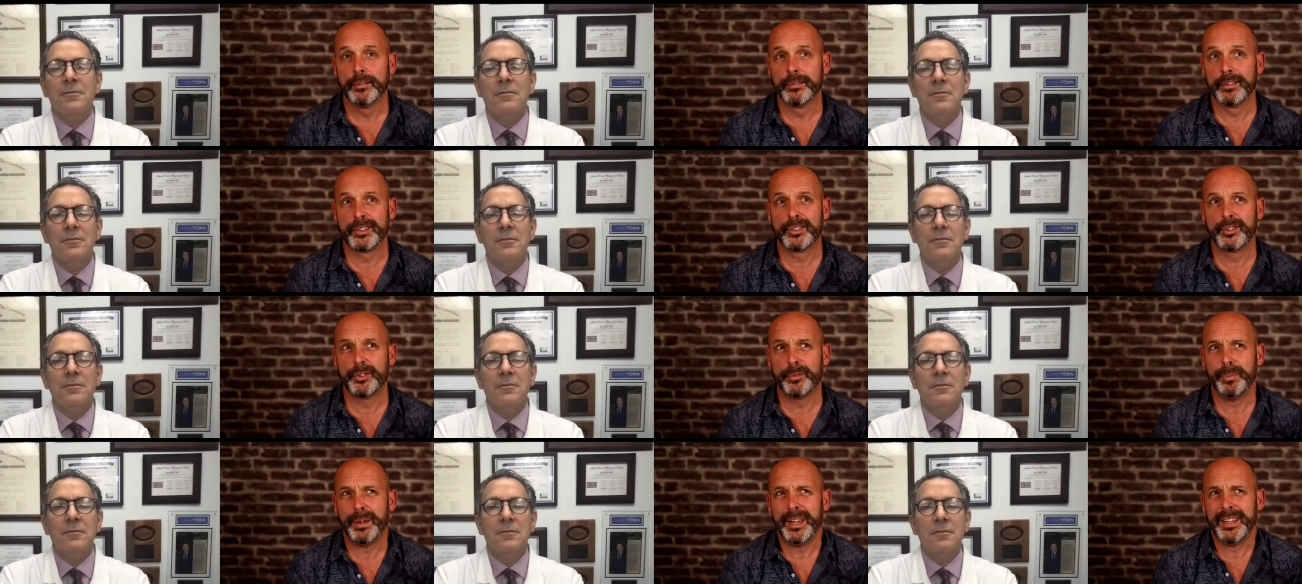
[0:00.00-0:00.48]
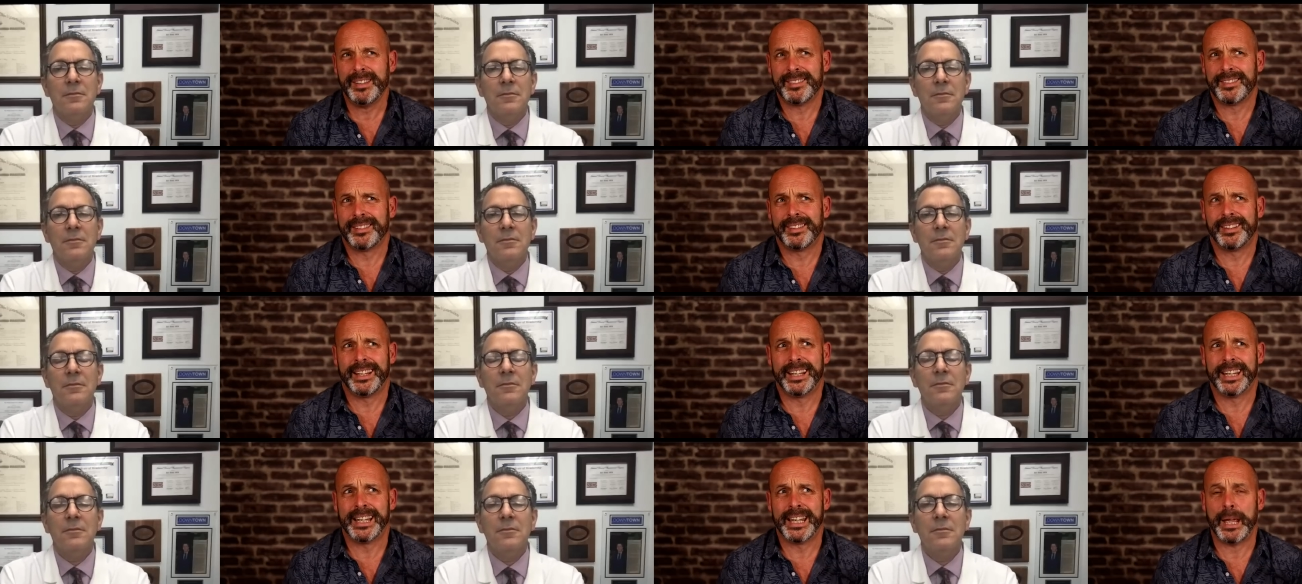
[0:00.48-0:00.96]
Speaker 1: which is
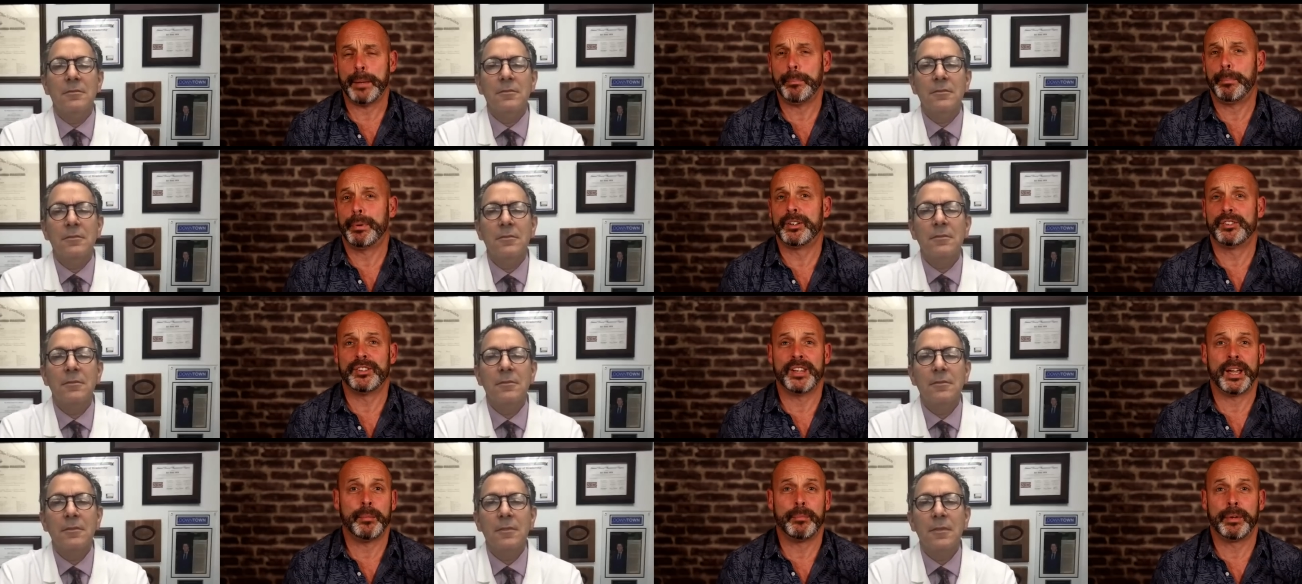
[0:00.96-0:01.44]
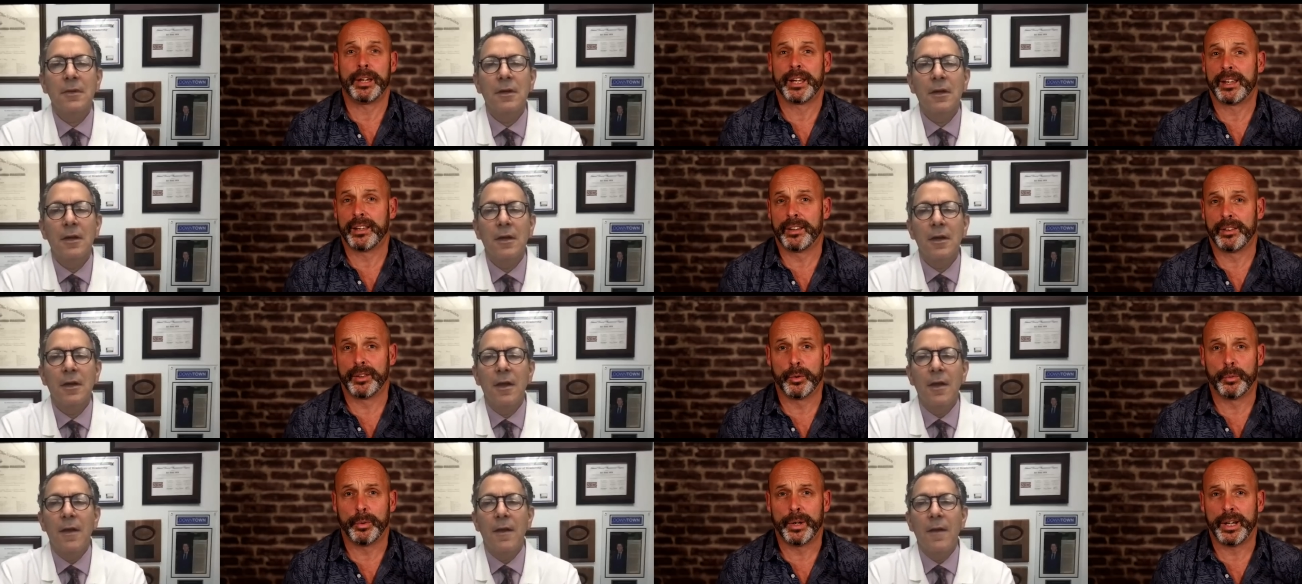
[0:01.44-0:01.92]
basically an
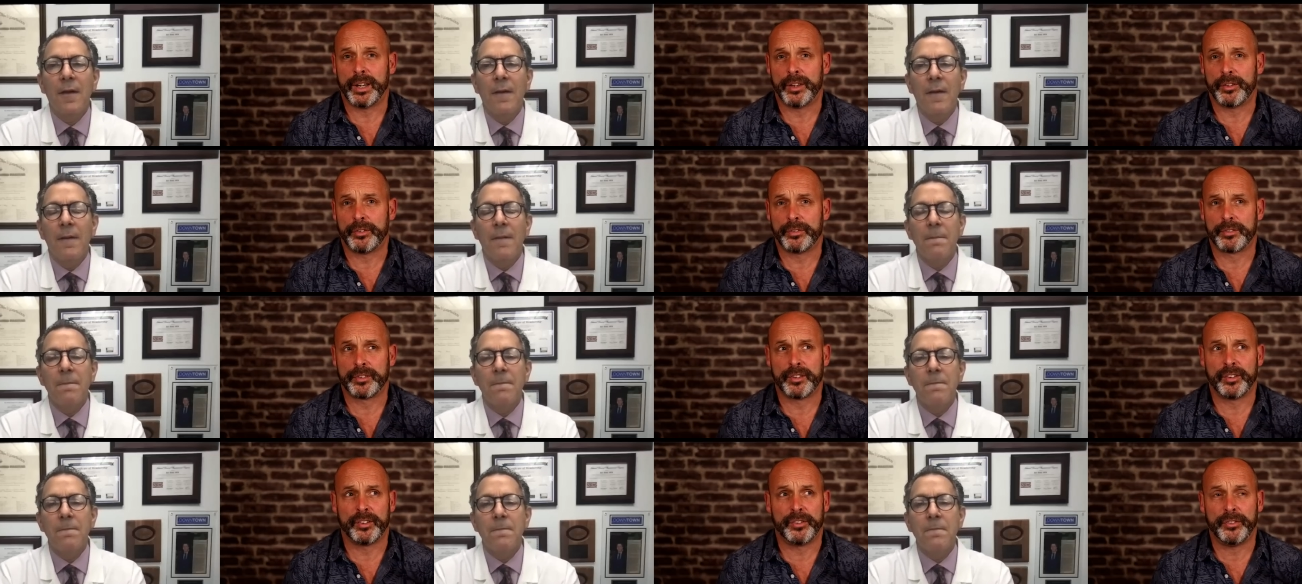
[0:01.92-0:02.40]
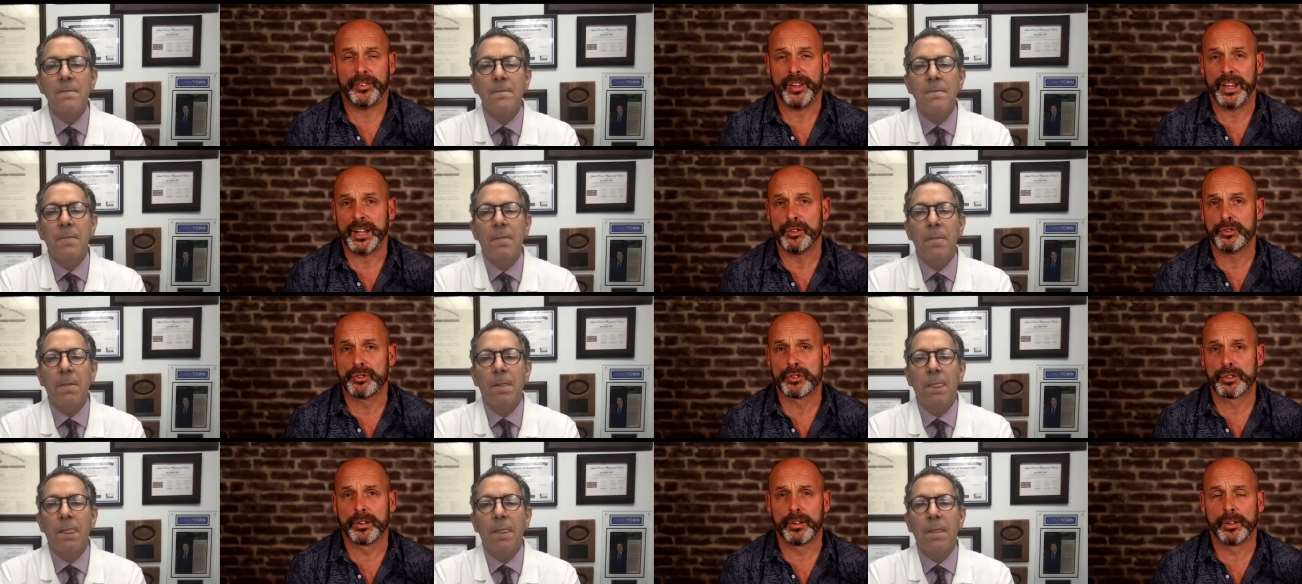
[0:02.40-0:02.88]
epidemic in the West,
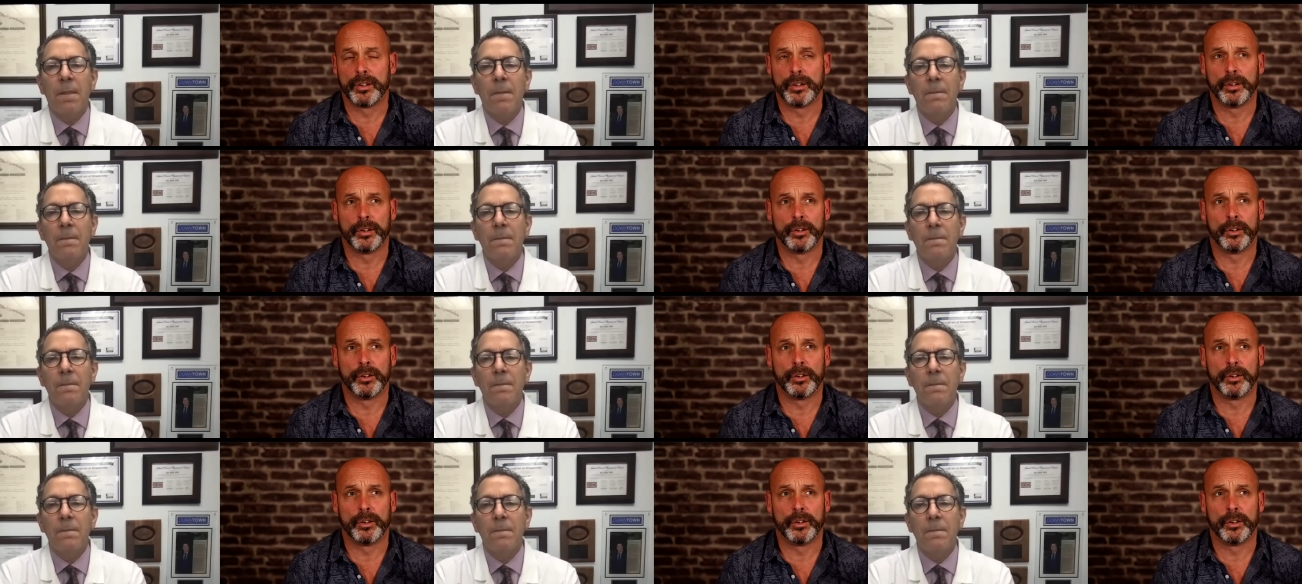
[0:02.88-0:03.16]
essential